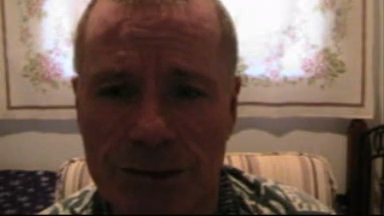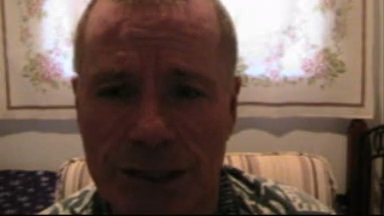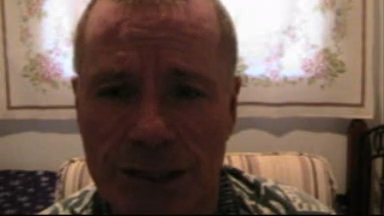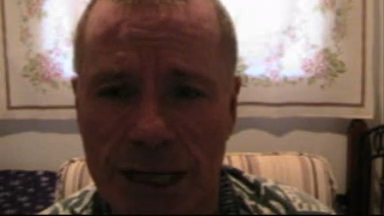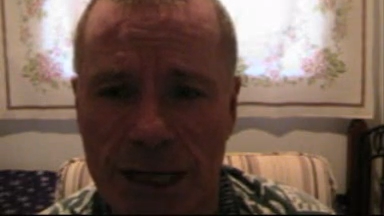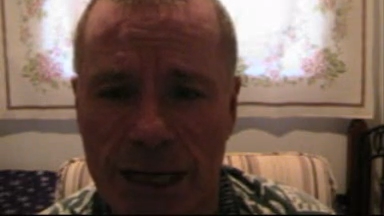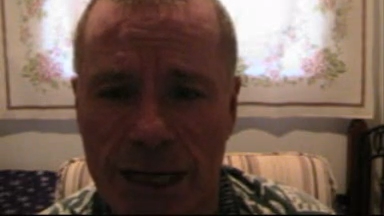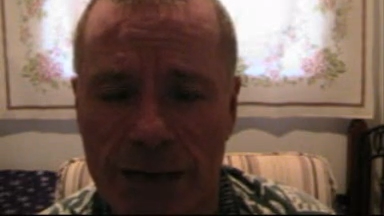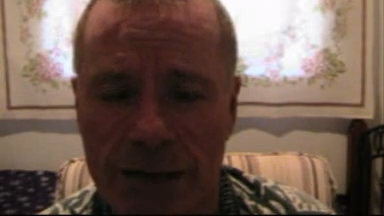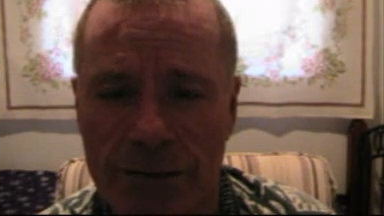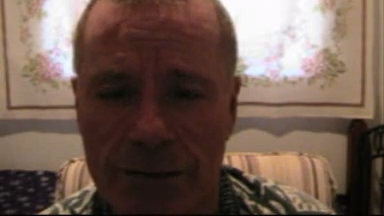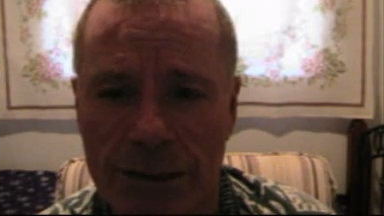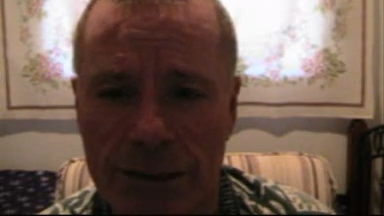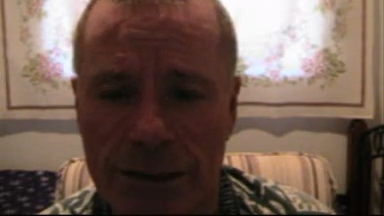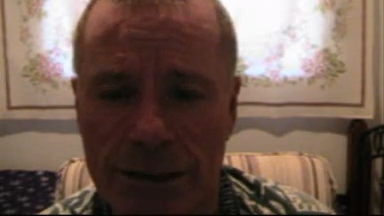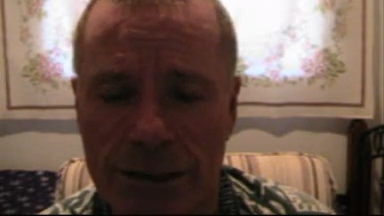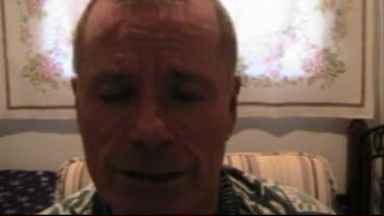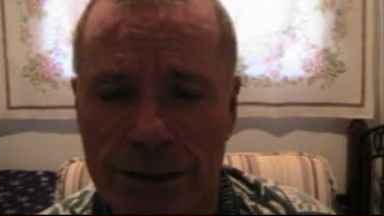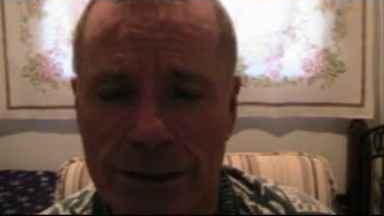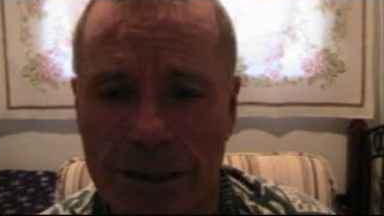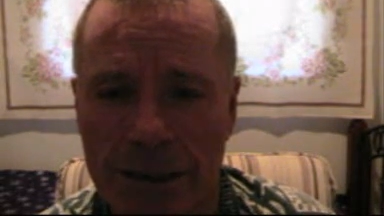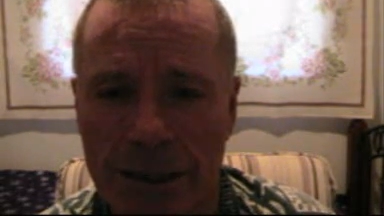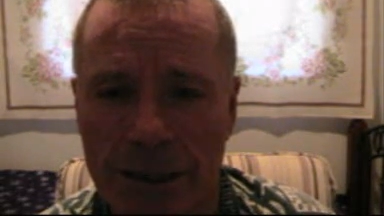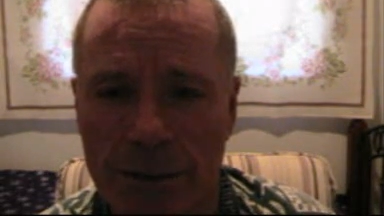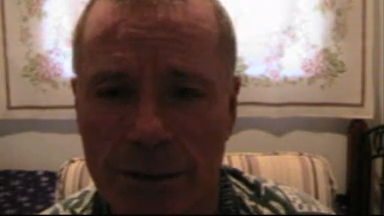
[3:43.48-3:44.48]
chakra
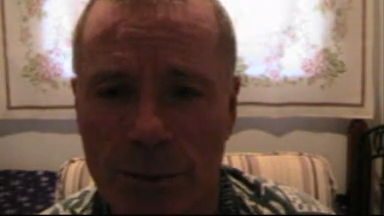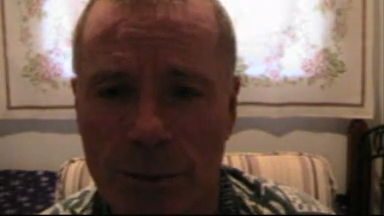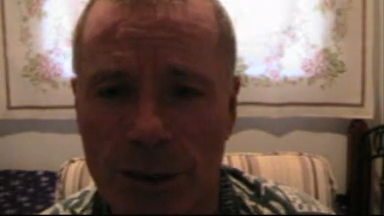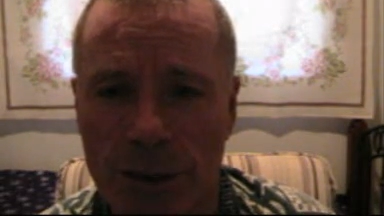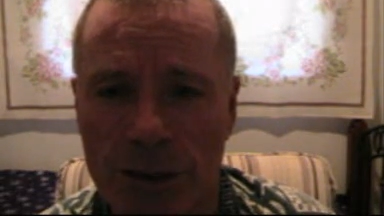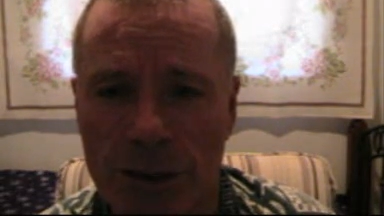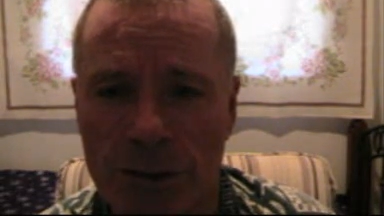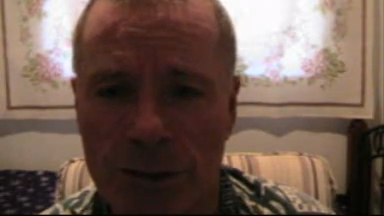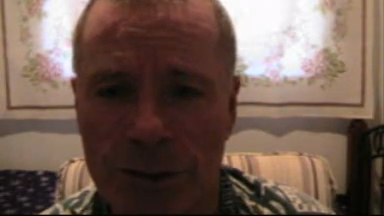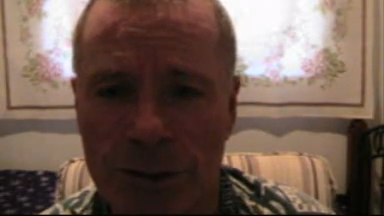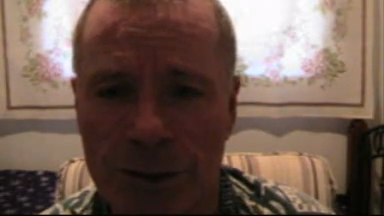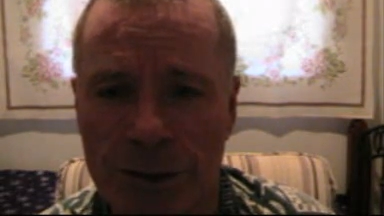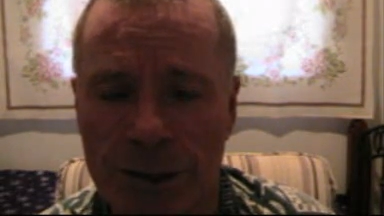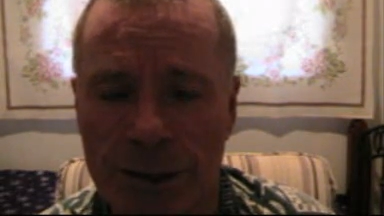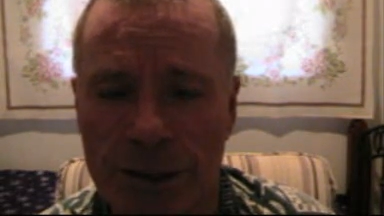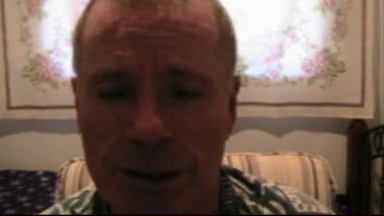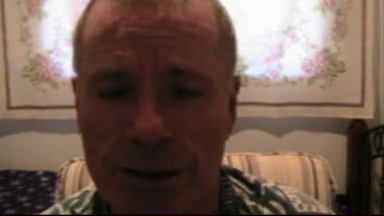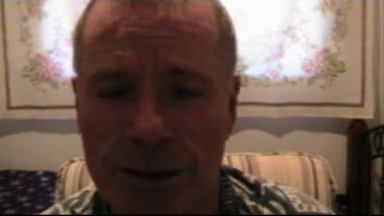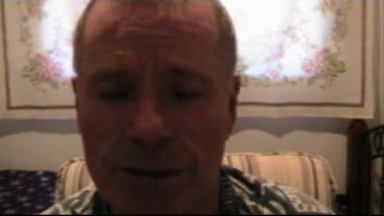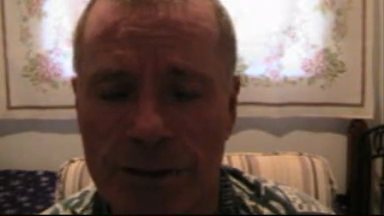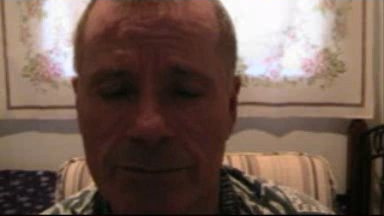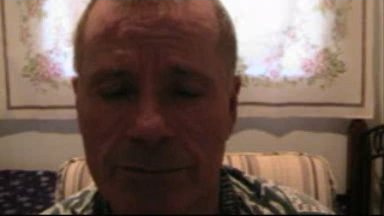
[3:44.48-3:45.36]
and beyond,